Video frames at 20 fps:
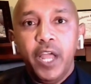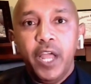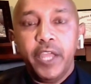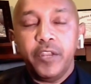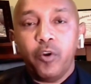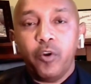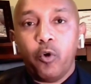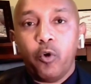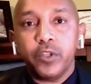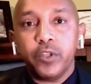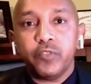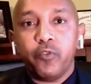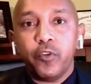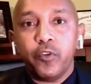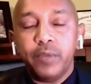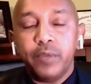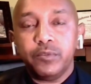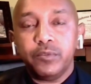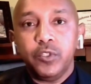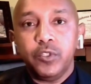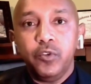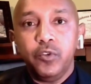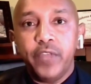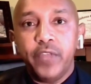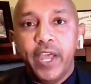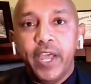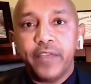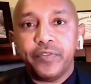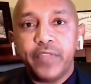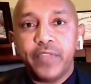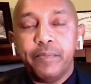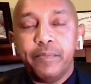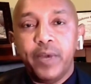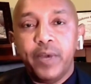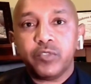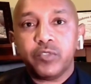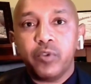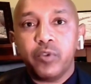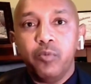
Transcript: In order for them to do that, they must